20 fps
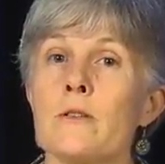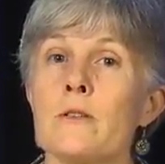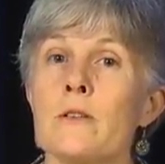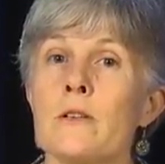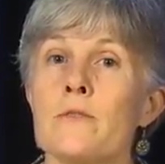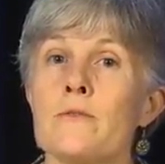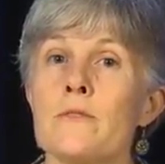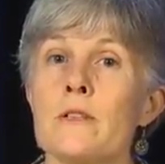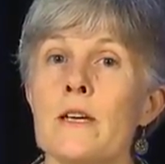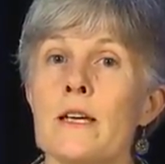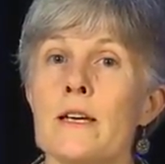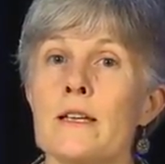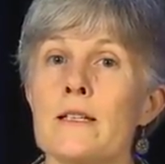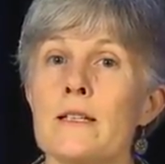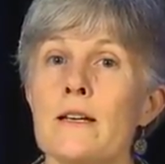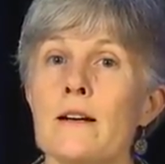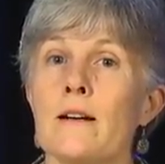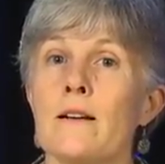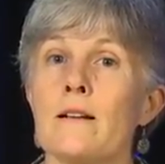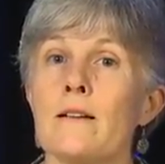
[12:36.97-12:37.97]
who lived in
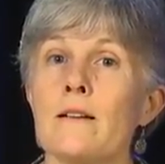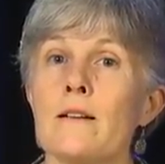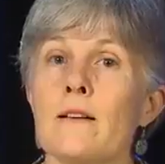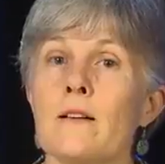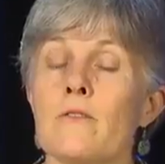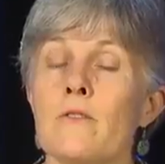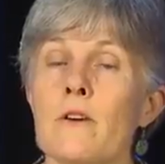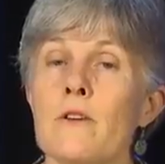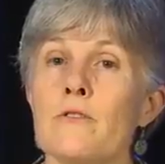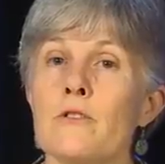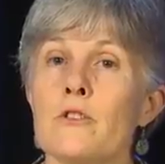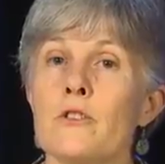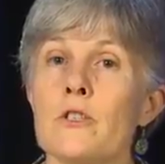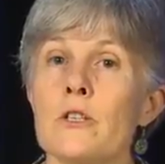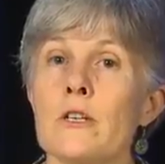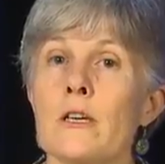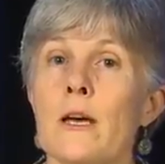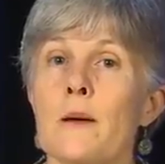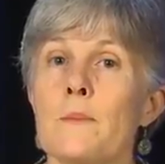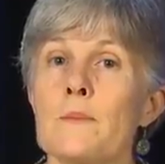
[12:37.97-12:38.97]
exile in
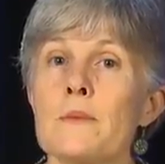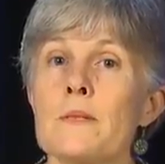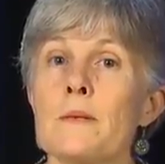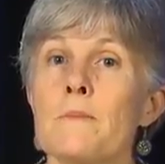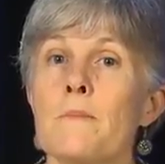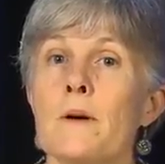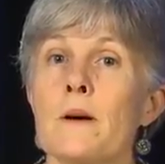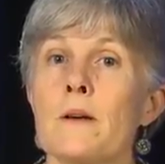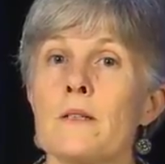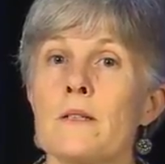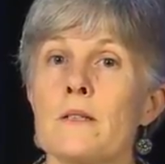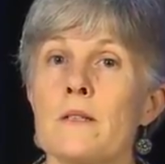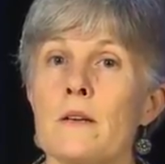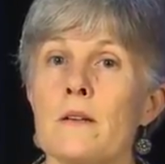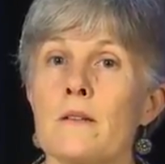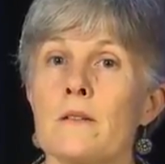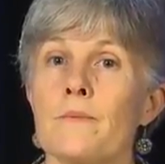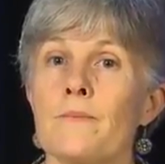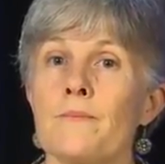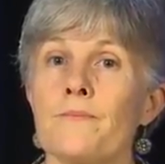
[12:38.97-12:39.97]
refugee camps in
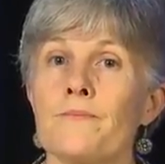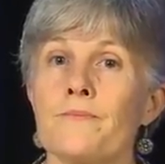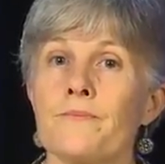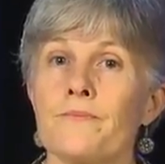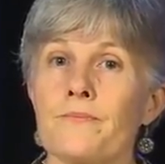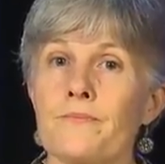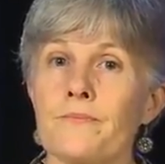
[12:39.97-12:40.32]
Pakistan.